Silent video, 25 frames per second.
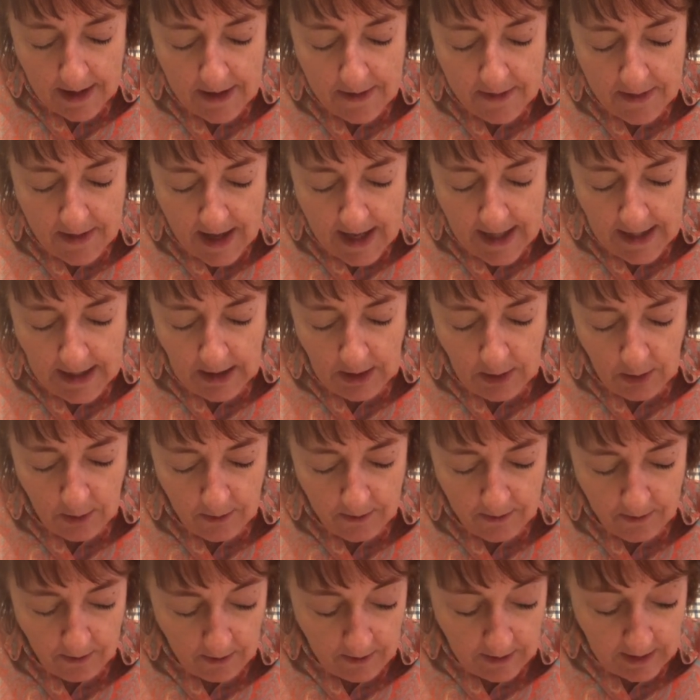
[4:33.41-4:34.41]
Thank you
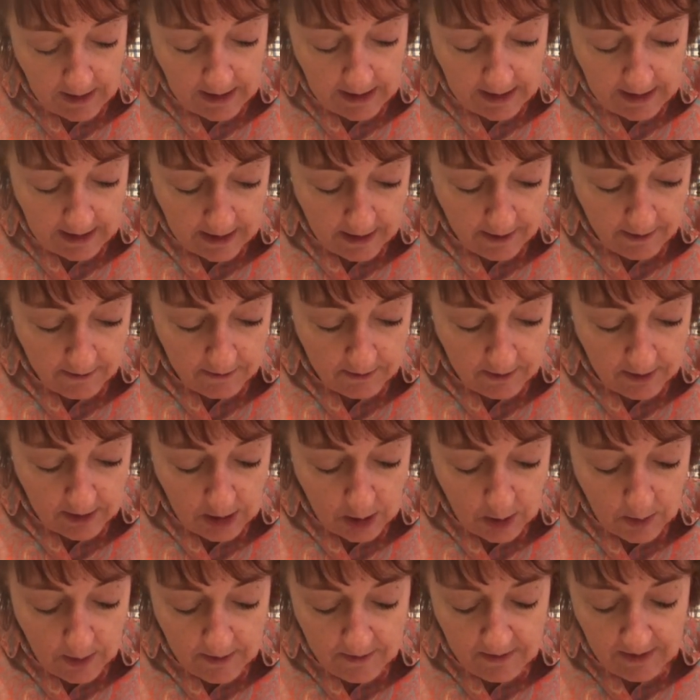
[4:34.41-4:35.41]
for the gift
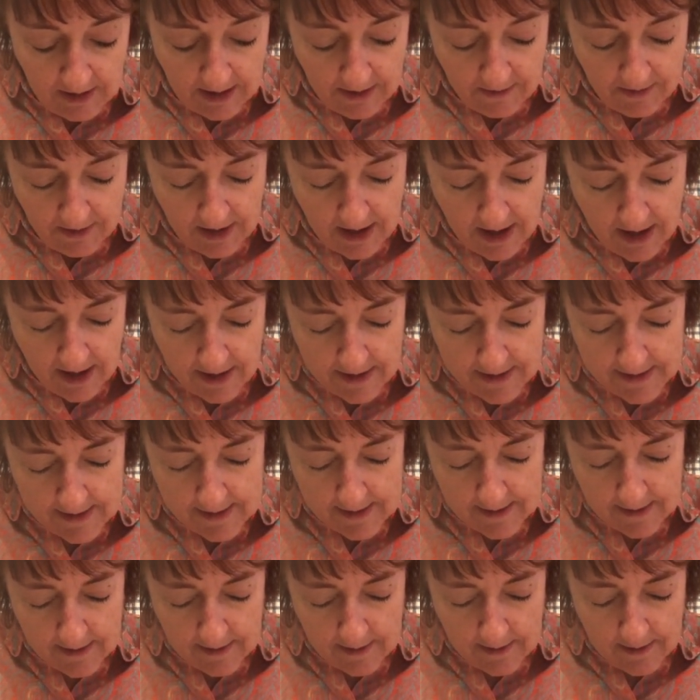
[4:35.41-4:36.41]
you have given
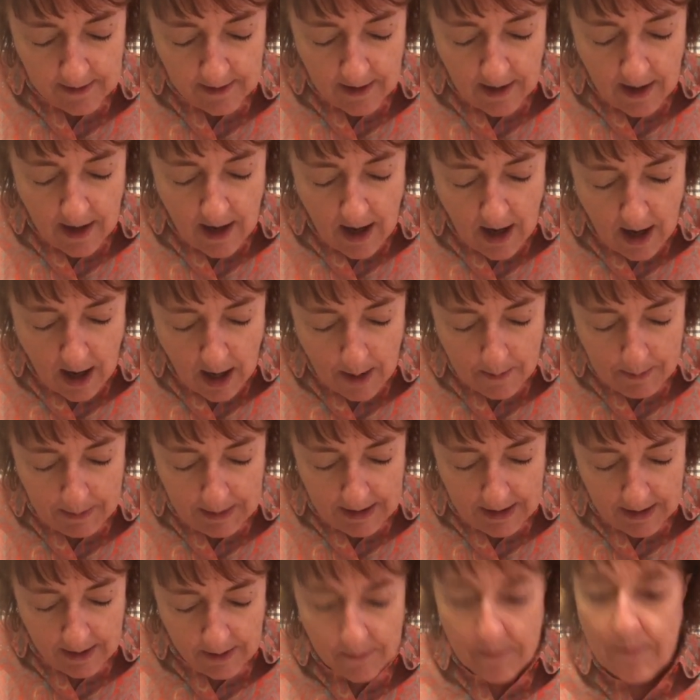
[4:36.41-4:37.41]
us.
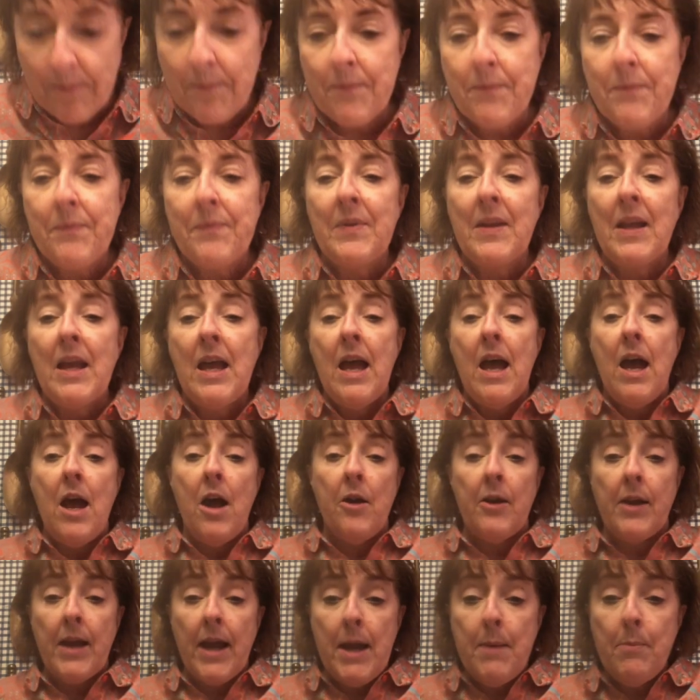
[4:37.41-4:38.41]
Amen.
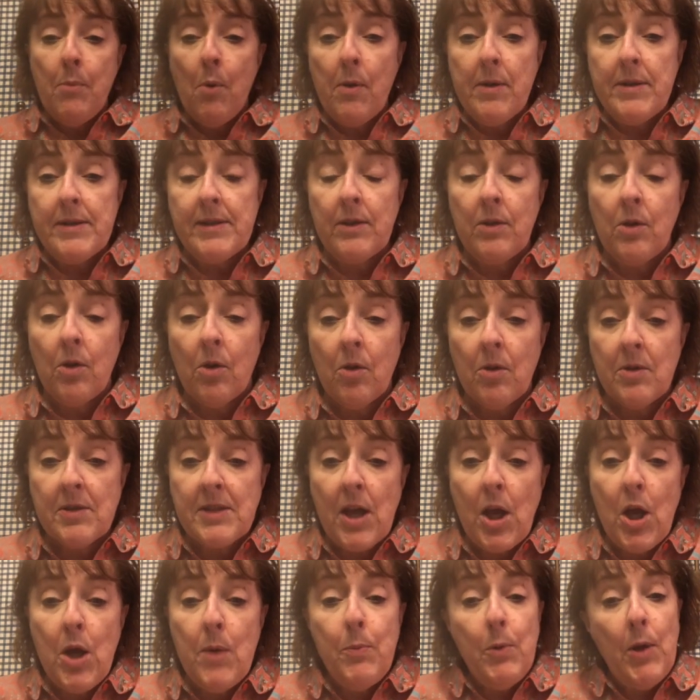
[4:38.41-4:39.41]
Okay, boys and girls, I
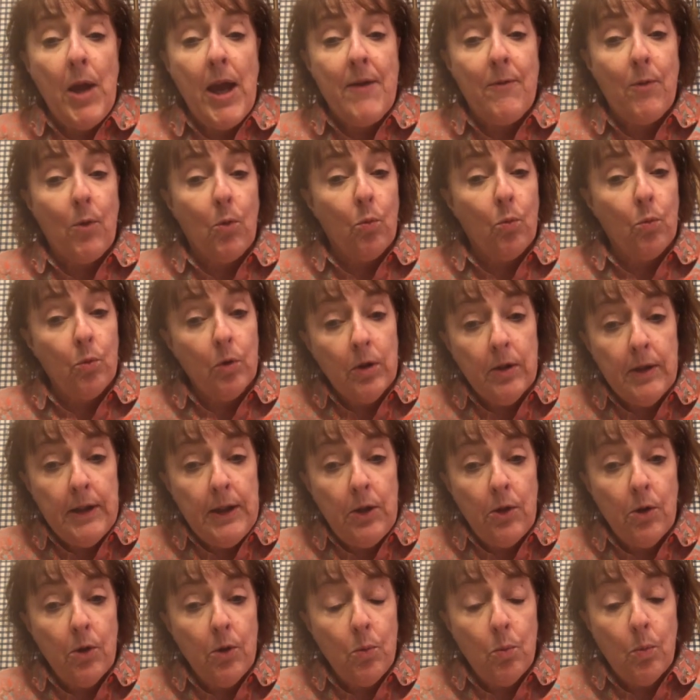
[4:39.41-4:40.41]
hope you have a really
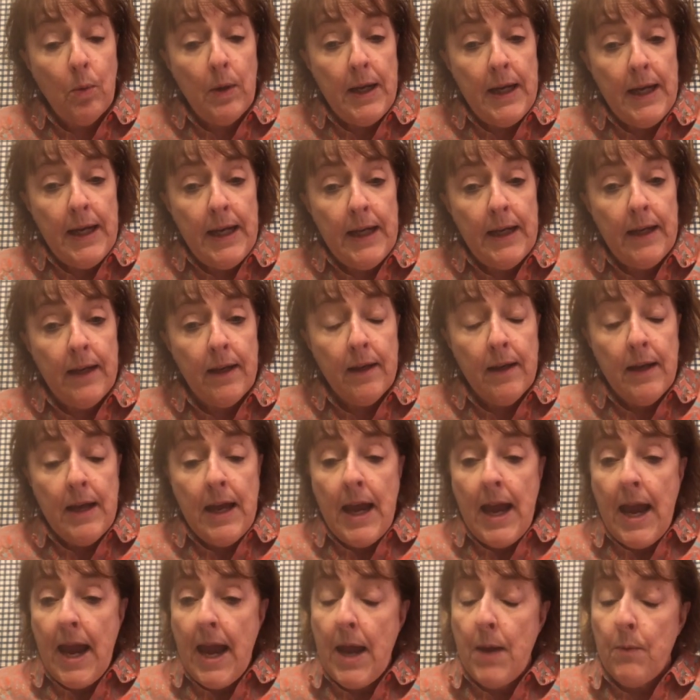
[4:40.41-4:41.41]
good week.
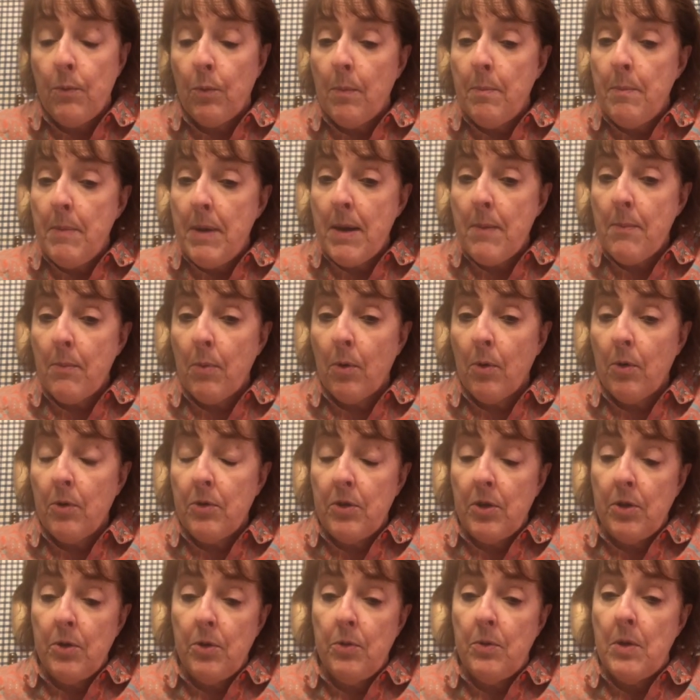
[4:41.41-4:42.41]
And remember
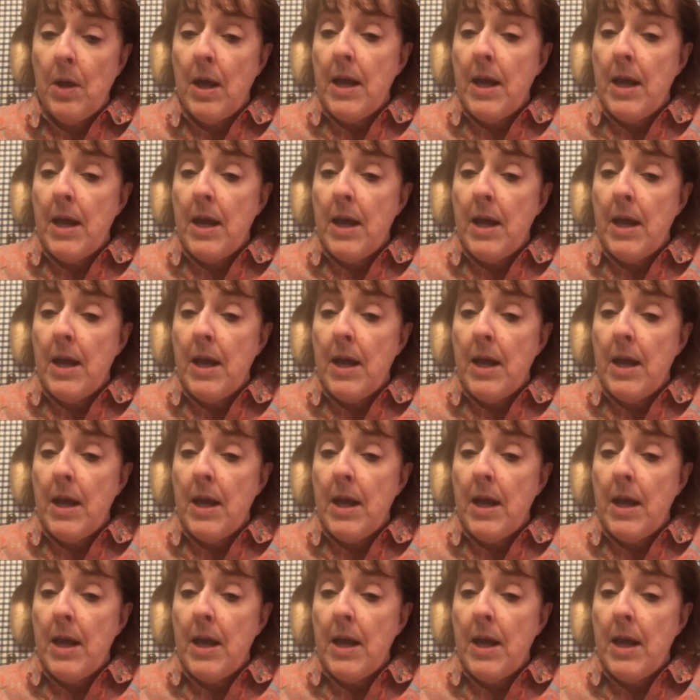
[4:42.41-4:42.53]
to